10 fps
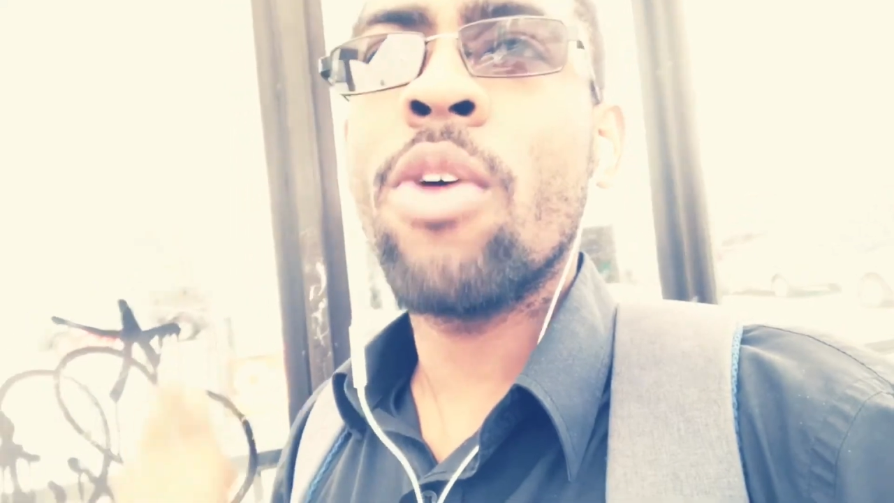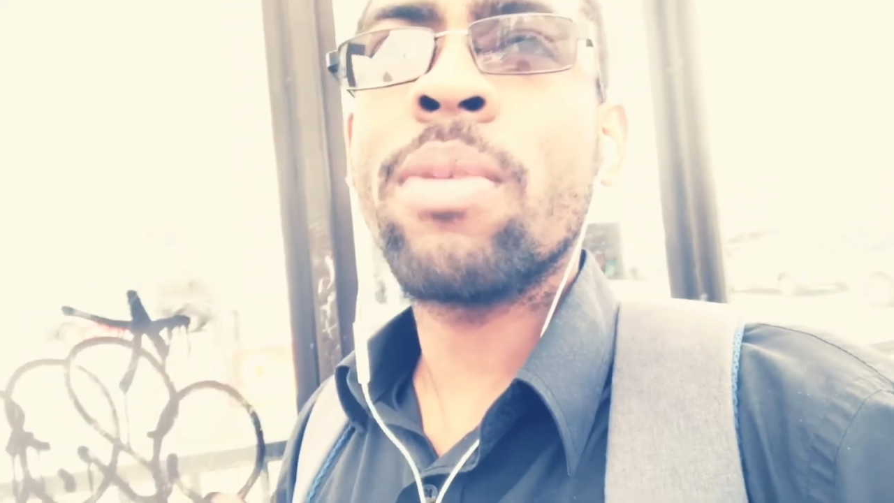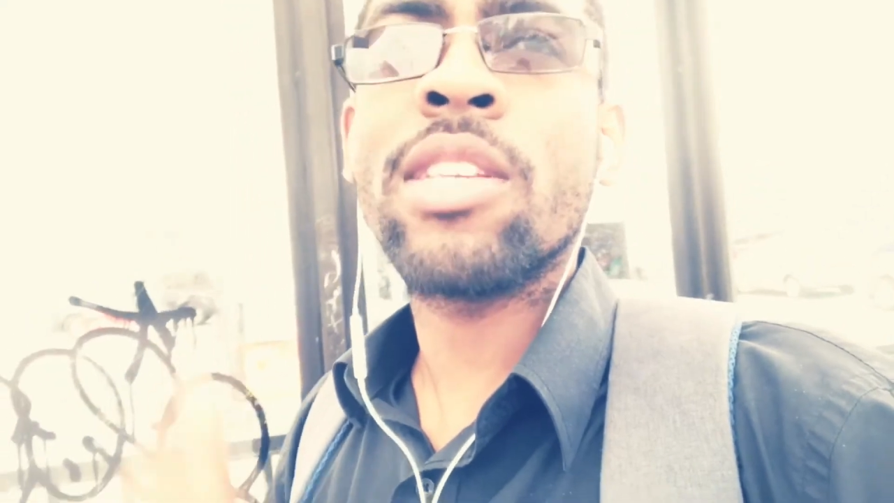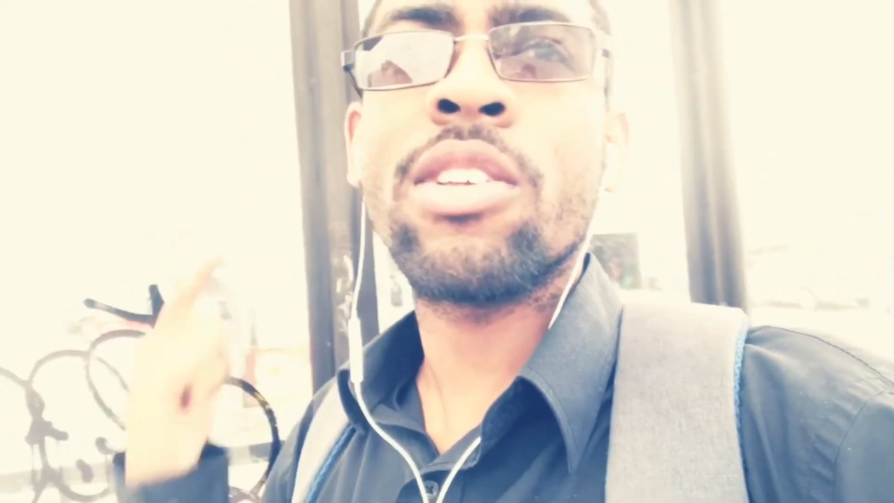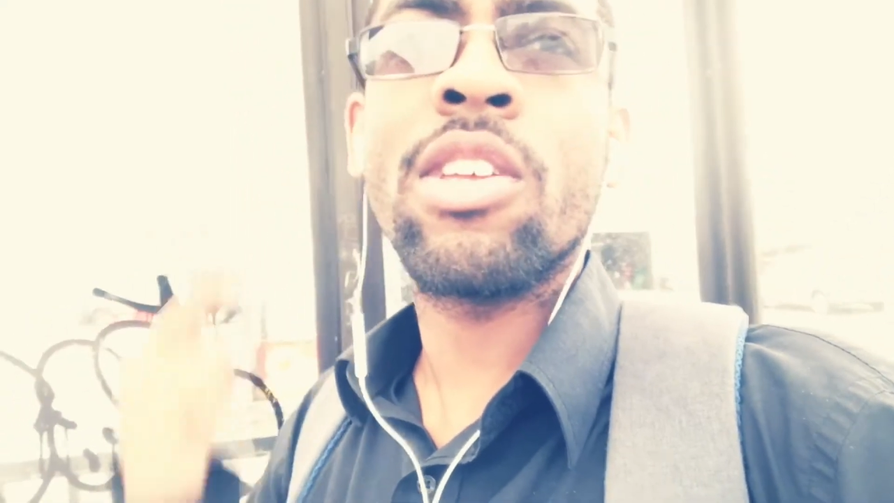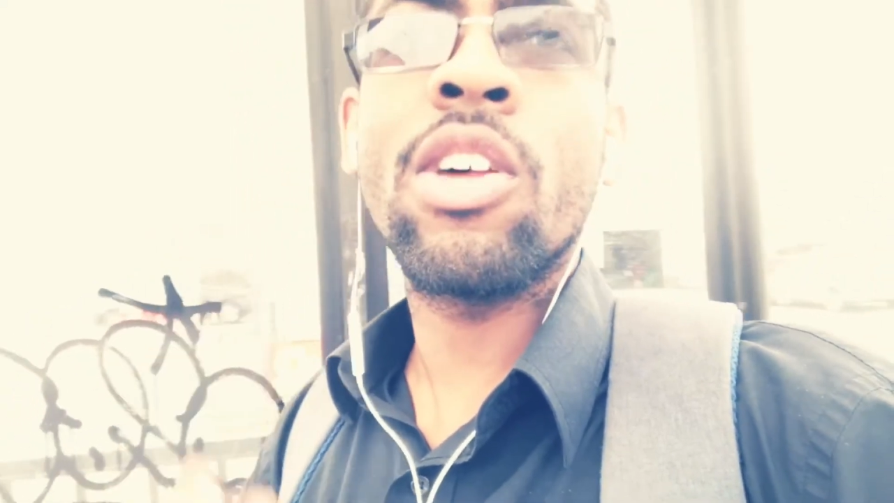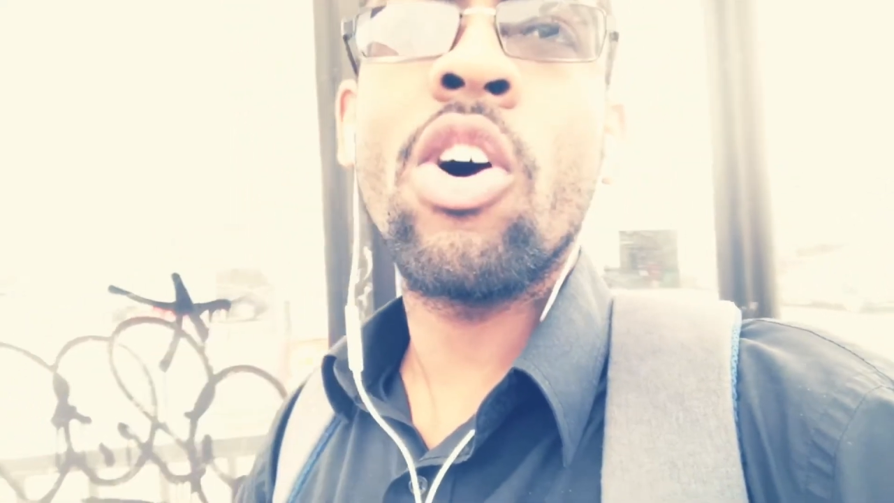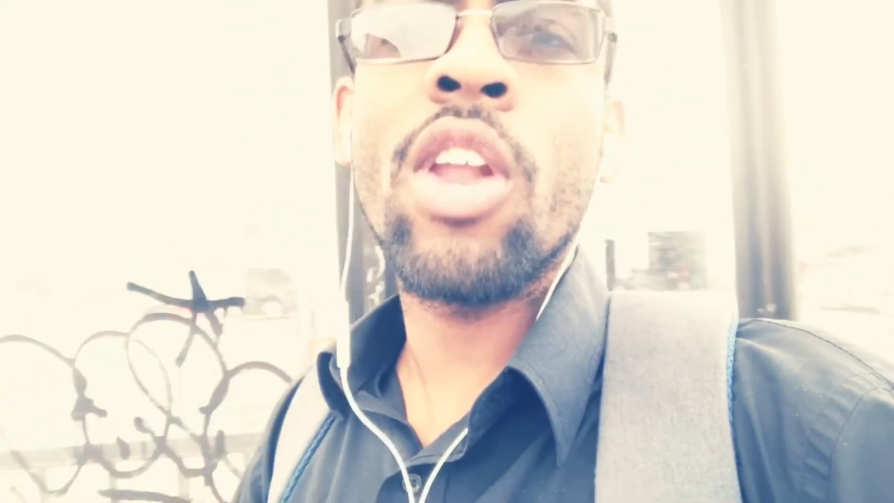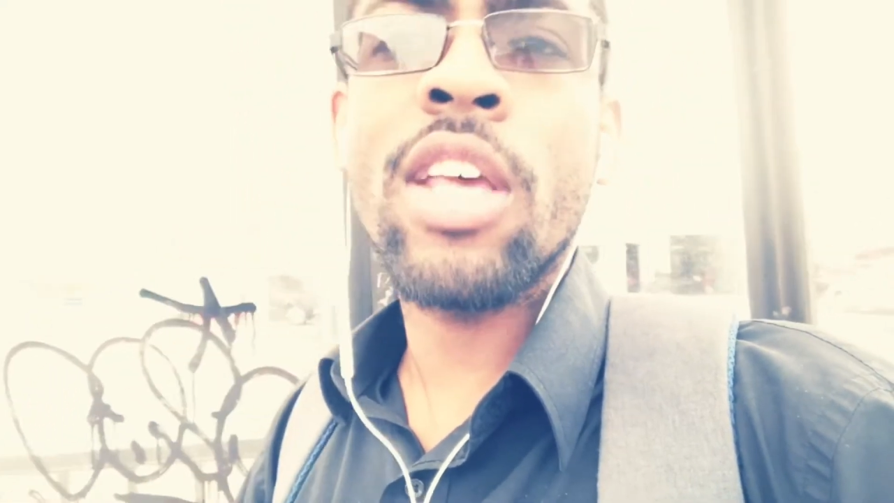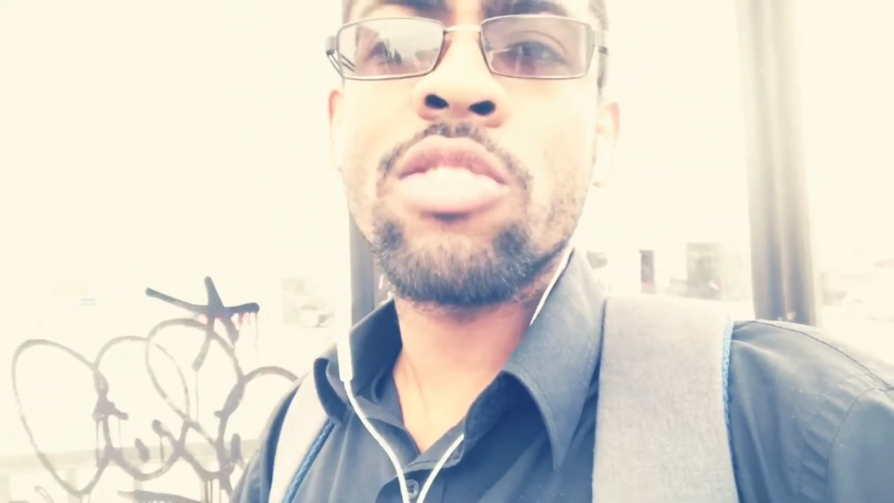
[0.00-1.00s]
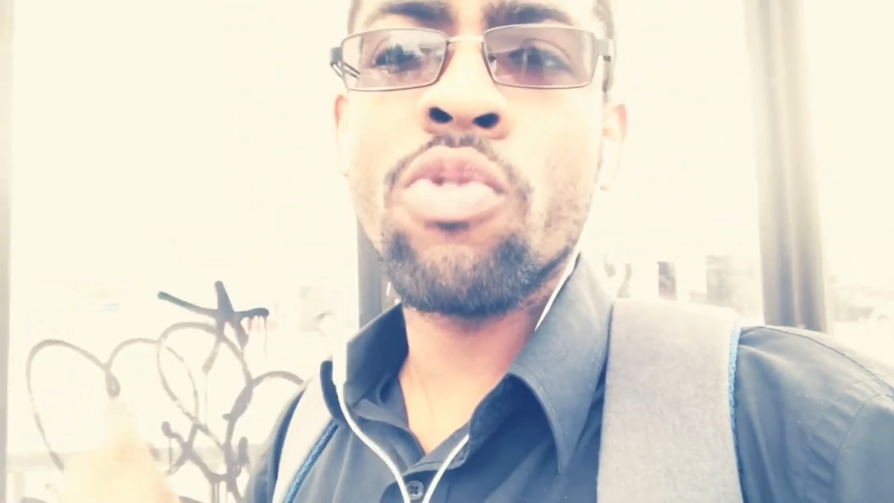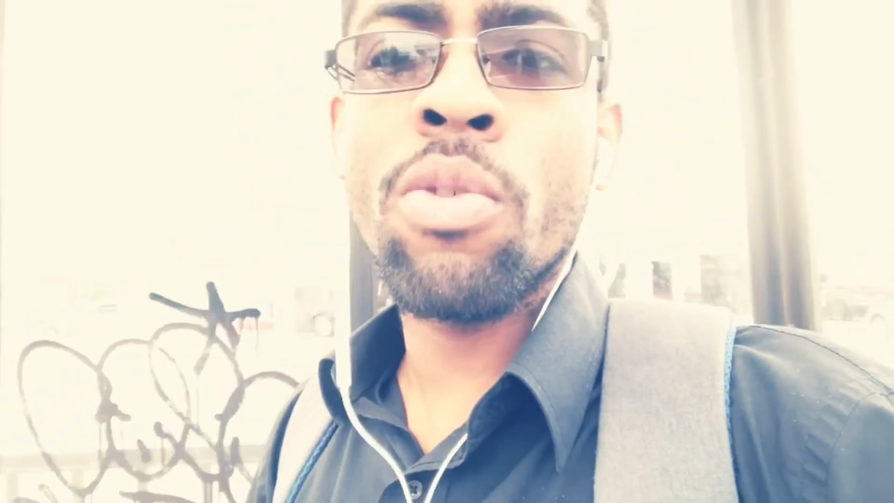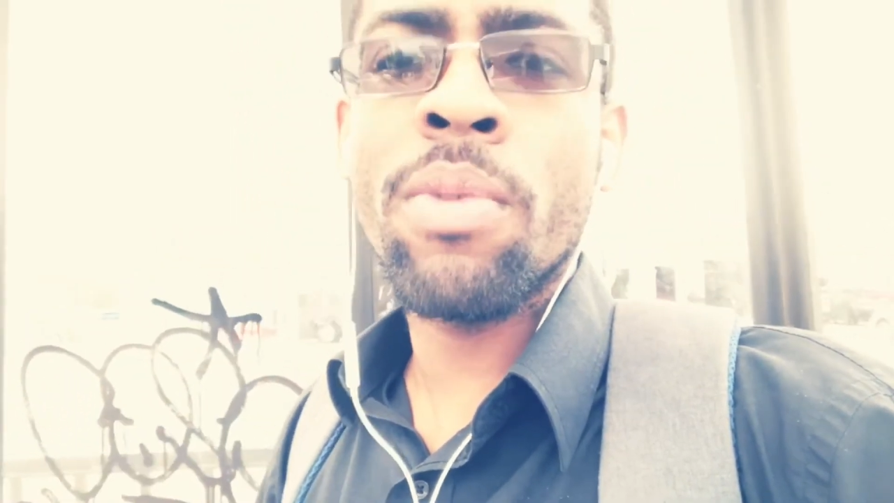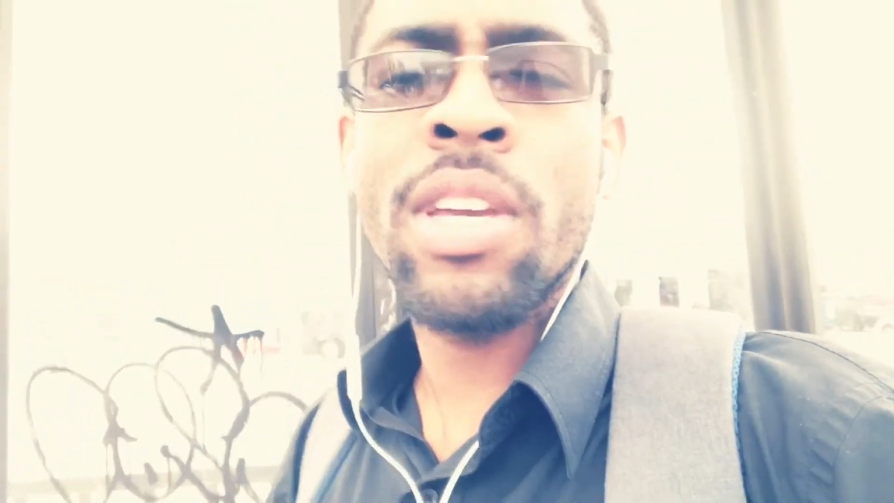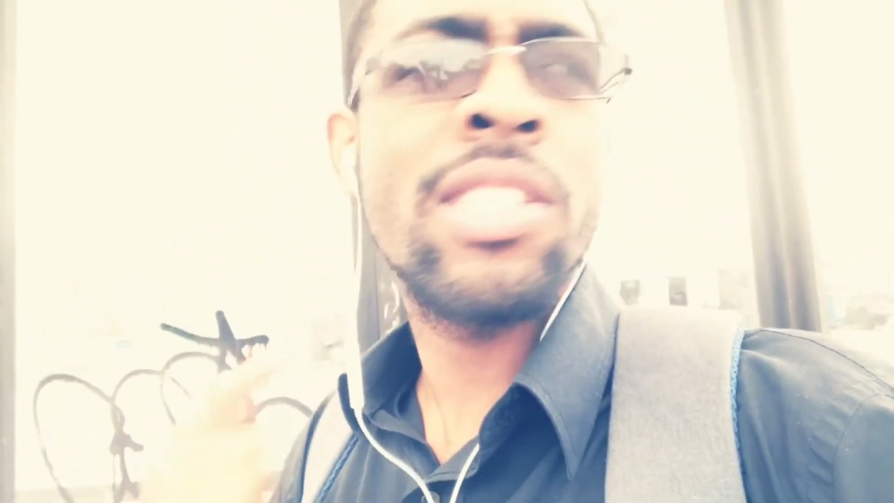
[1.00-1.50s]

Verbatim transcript: I hope that's a all oh, that's a rumor.